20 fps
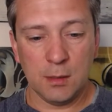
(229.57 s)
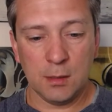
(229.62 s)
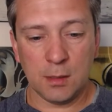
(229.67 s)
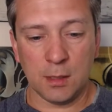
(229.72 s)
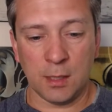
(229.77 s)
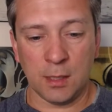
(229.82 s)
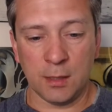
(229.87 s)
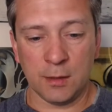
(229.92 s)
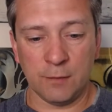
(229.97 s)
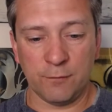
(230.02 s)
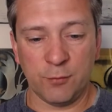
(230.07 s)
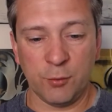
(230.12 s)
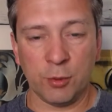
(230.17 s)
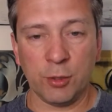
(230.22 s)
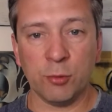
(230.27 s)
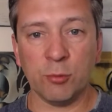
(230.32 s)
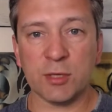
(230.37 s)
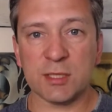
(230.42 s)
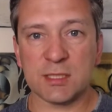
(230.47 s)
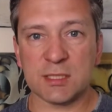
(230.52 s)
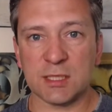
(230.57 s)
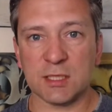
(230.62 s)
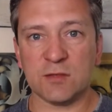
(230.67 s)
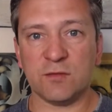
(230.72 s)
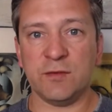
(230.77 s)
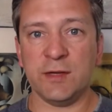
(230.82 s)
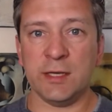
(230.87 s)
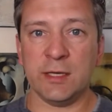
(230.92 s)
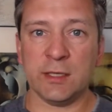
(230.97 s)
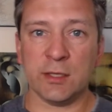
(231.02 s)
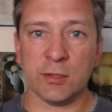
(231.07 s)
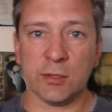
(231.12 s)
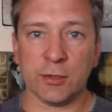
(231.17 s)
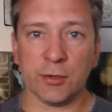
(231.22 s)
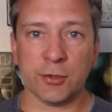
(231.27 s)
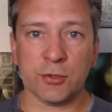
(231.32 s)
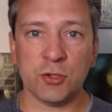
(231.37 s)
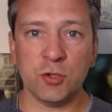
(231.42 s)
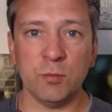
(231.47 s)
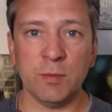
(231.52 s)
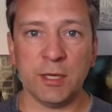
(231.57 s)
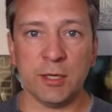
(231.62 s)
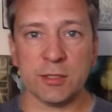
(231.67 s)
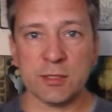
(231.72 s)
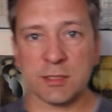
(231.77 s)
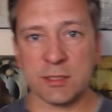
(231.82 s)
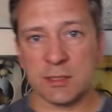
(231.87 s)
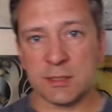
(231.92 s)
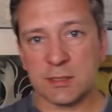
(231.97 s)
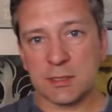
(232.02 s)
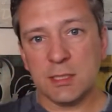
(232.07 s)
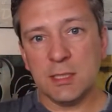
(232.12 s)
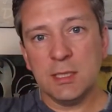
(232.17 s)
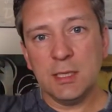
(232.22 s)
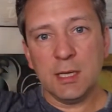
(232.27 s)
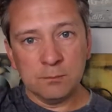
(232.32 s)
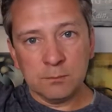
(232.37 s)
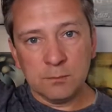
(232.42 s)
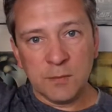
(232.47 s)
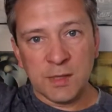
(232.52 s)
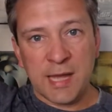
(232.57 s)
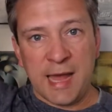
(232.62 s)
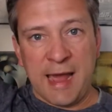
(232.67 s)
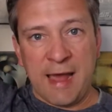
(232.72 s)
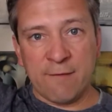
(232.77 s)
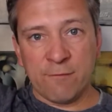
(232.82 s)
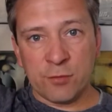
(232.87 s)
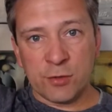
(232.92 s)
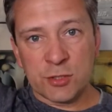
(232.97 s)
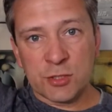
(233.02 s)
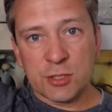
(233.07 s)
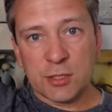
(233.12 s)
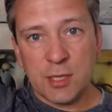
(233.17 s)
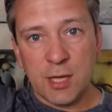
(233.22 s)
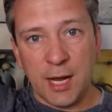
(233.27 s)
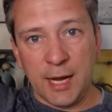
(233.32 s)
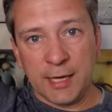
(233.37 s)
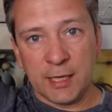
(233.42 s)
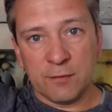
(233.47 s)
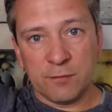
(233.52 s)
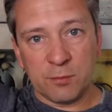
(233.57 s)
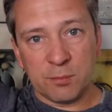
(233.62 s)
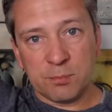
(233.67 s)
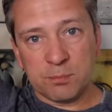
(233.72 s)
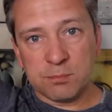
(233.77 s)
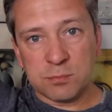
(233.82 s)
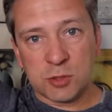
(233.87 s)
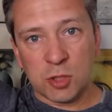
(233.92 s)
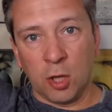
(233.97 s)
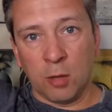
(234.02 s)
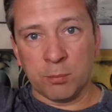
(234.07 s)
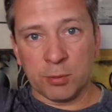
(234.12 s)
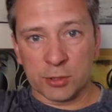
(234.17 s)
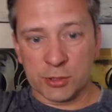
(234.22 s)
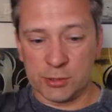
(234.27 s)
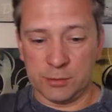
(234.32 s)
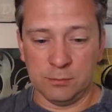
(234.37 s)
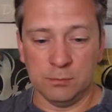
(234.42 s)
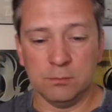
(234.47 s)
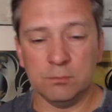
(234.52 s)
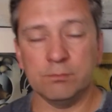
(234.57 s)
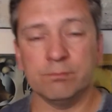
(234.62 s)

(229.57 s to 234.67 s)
Uh, if you're wondering what six feet or, or two meters is, the average height of a tall person,